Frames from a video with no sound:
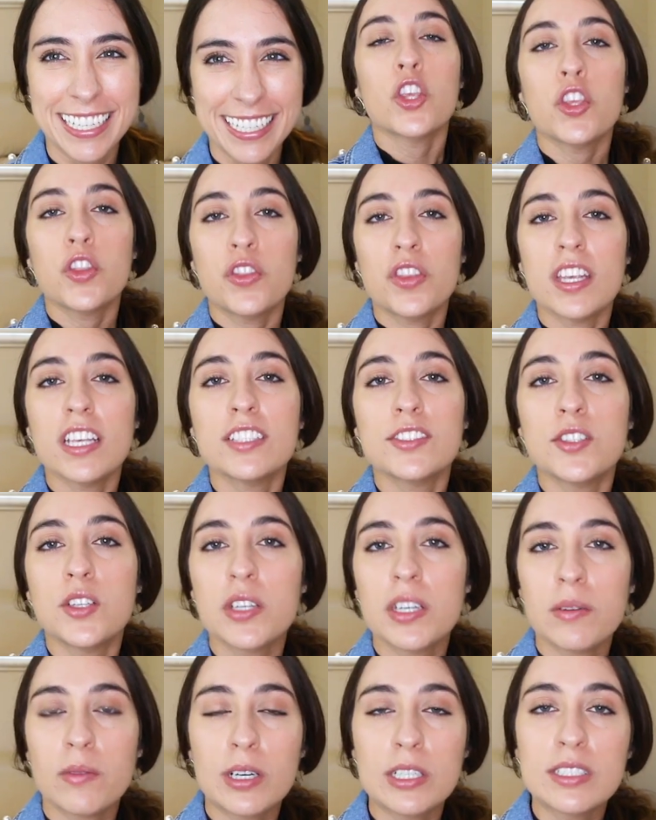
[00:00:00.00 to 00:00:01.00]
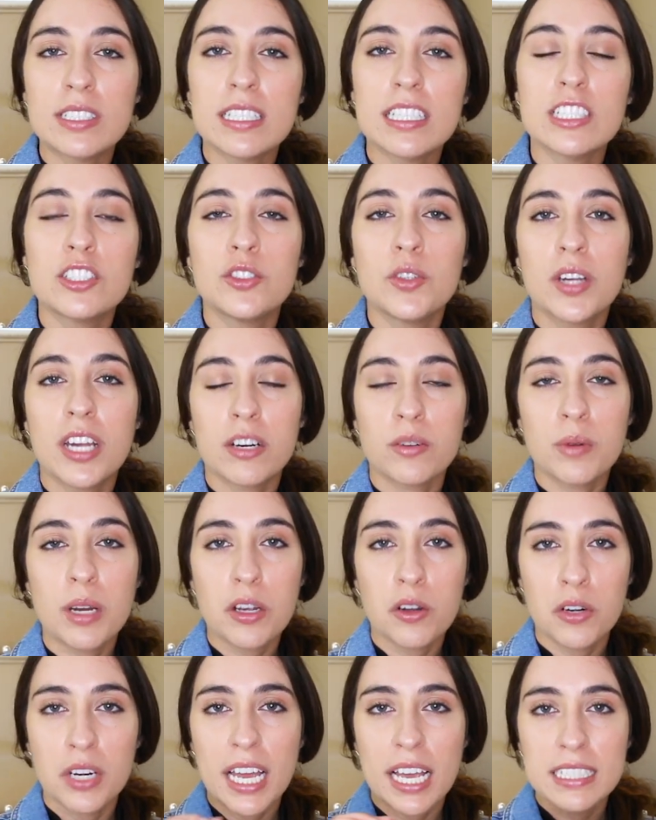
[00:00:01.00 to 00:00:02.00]
These universities, you can
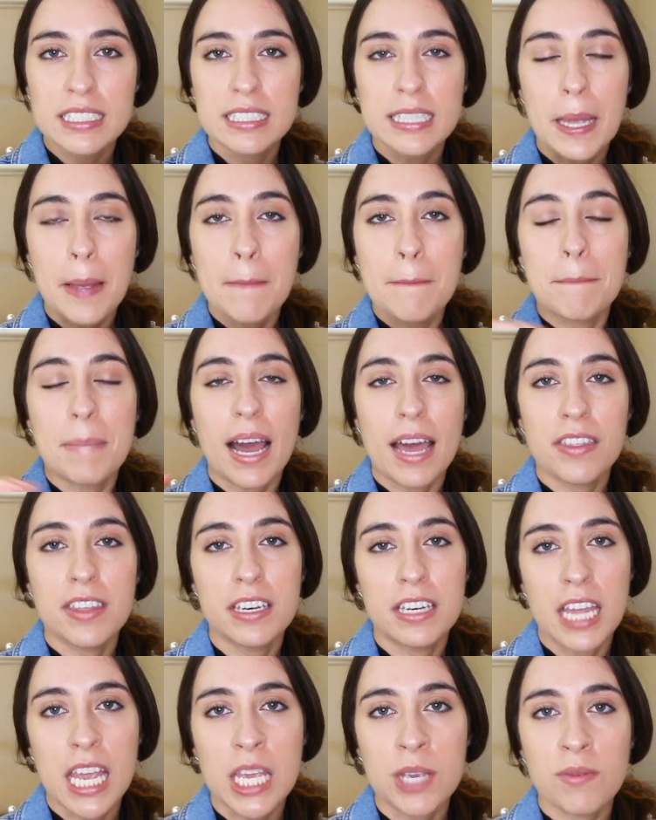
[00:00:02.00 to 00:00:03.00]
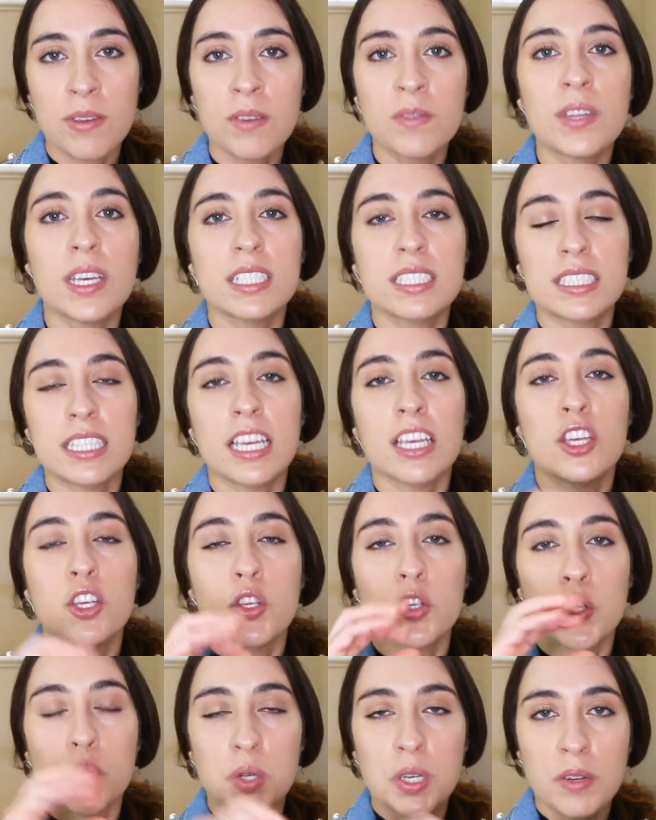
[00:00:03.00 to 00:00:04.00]
recognize them by the name if they say
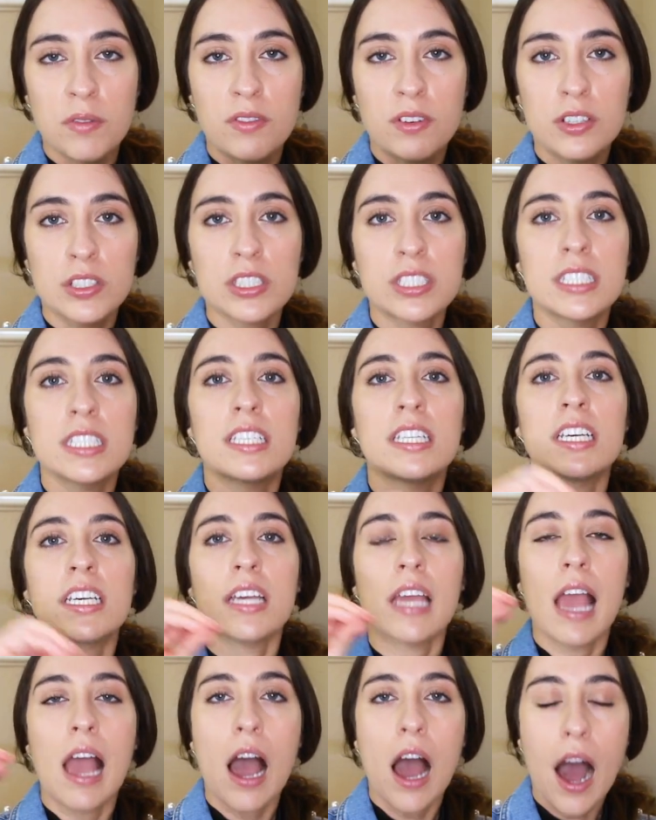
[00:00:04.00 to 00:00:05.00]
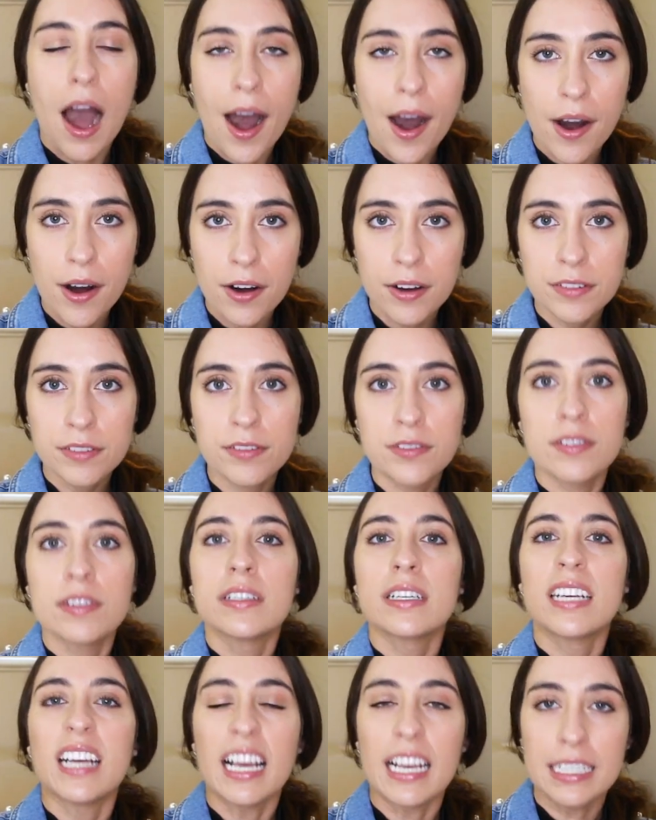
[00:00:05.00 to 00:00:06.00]
University of
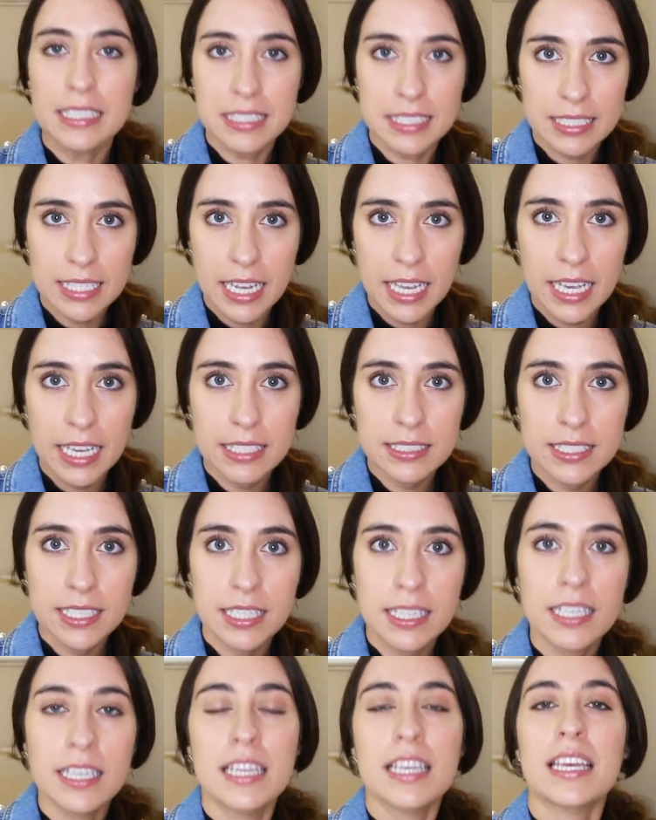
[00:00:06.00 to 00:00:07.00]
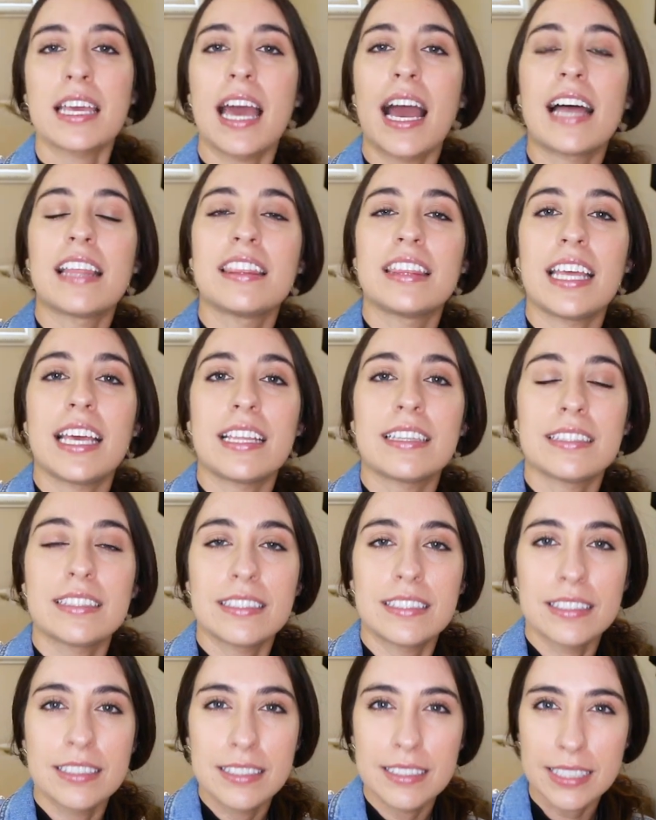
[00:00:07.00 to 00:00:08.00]
State and then
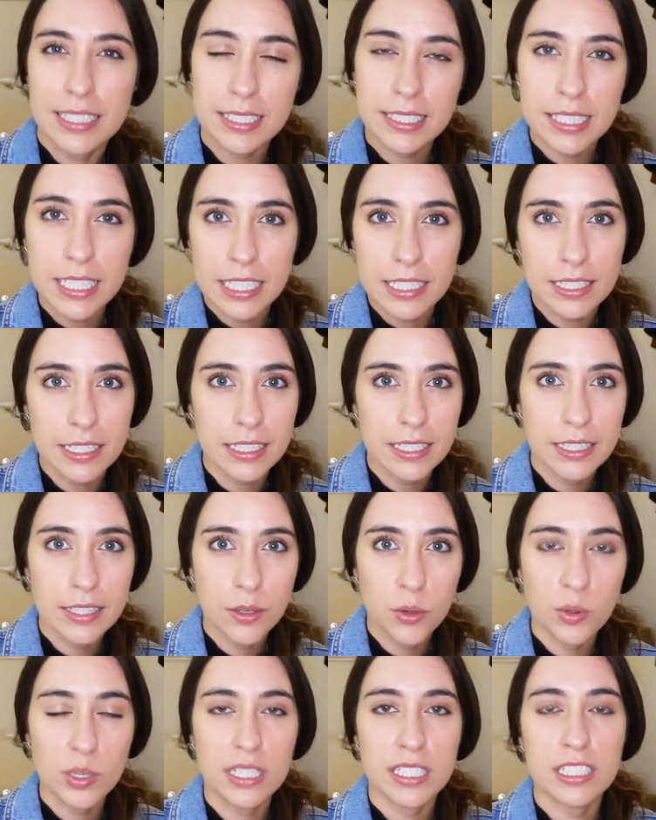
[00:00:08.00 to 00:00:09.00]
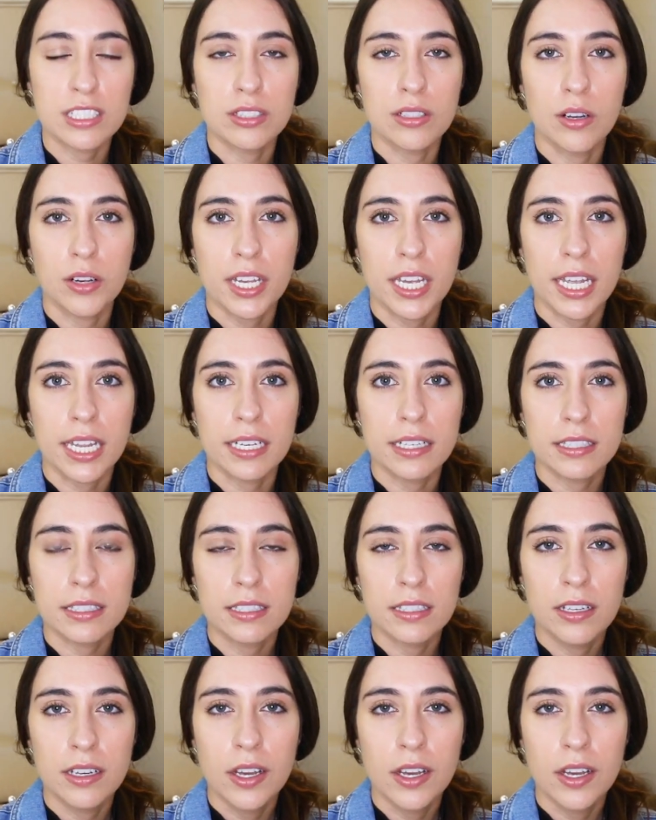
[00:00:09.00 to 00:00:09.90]
the city where it is located.